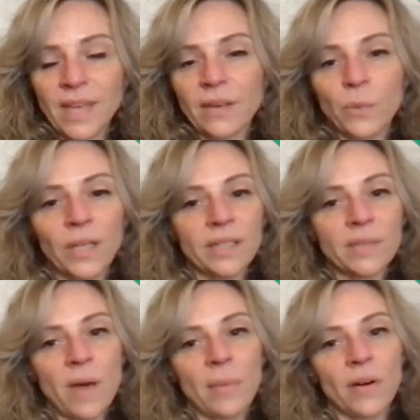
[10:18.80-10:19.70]
And witness
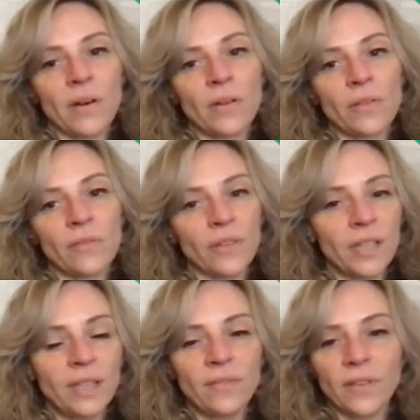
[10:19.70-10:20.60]
Mama Earth
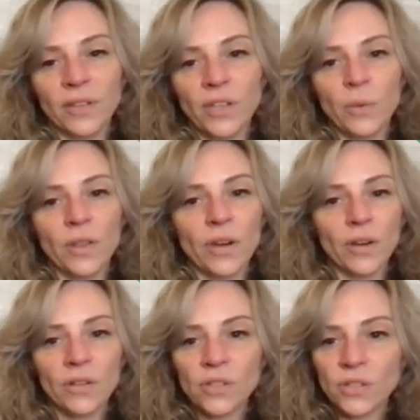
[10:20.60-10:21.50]
freely fill you with
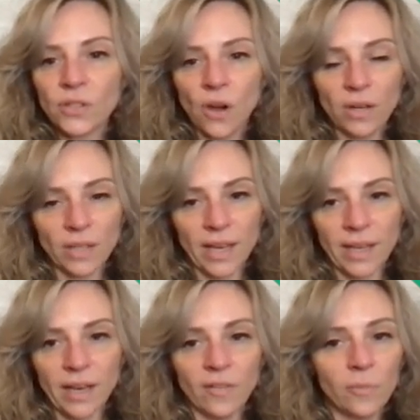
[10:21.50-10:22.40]
her
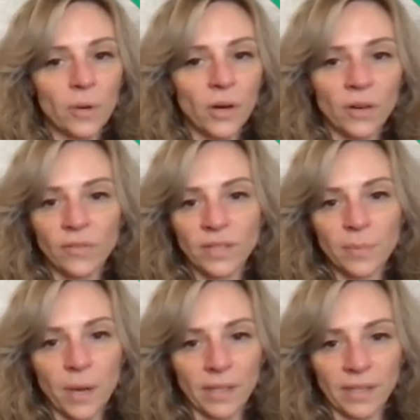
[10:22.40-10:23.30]
starlight of perfect
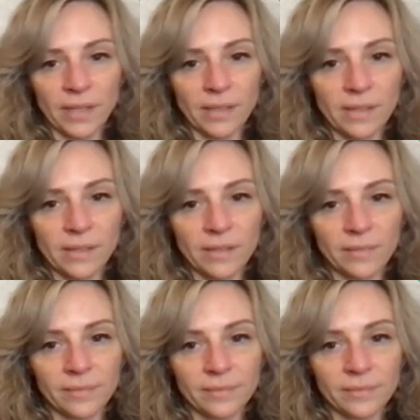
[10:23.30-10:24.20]
abundance.
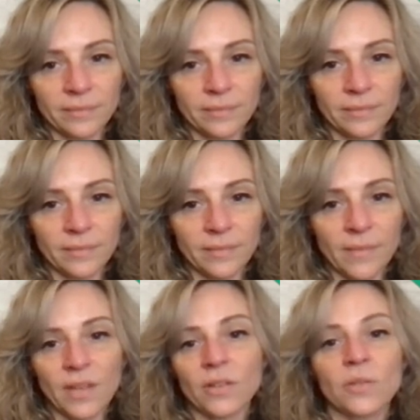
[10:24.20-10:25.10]

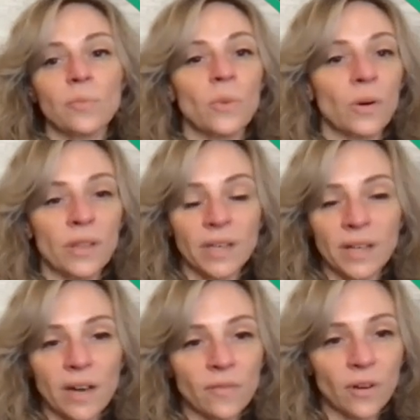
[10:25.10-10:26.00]
There is more than
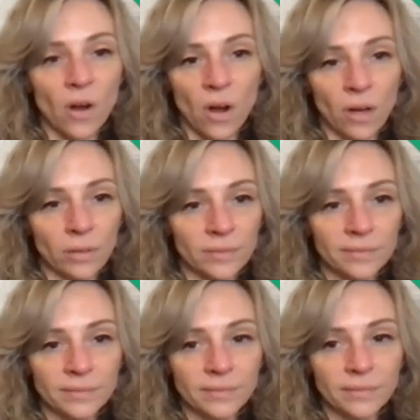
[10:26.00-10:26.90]
enough for all.
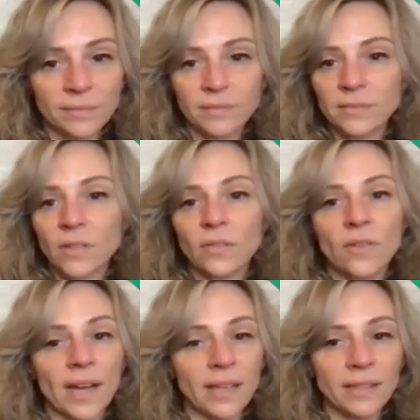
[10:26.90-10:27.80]

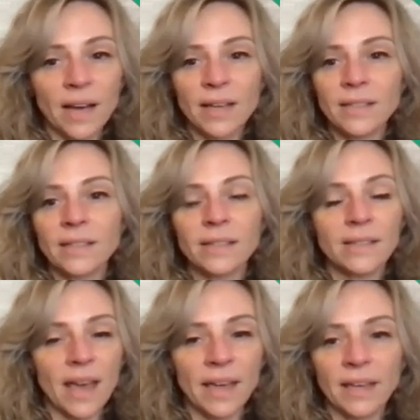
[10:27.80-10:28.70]
Recognize it,
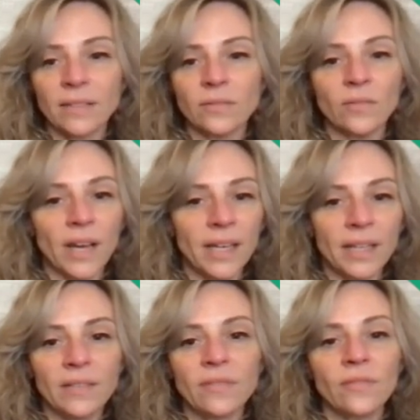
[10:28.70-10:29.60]
say it, write
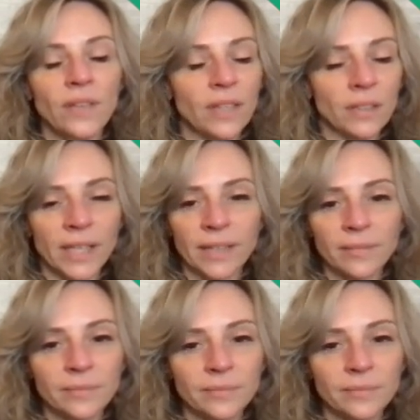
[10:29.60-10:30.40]
it, feel it.